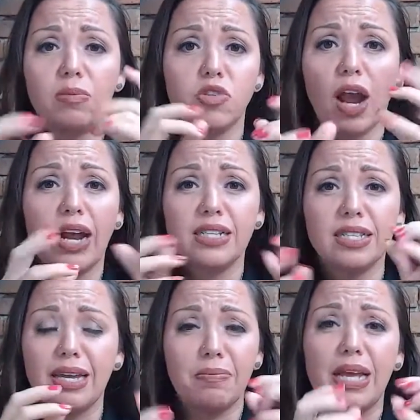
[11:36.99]
trying to
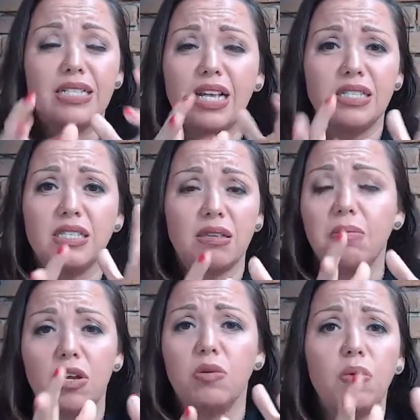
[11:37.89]
like make sense of
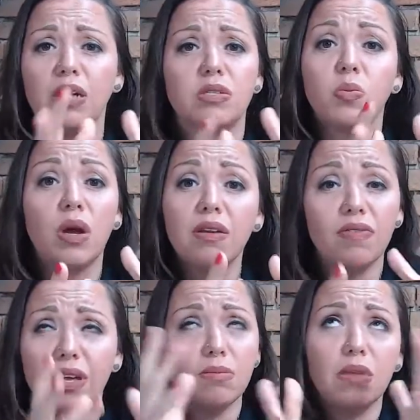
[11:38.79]
somebody who wants one of
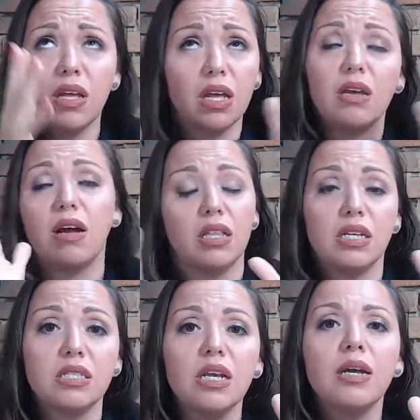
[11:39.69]
them, all this,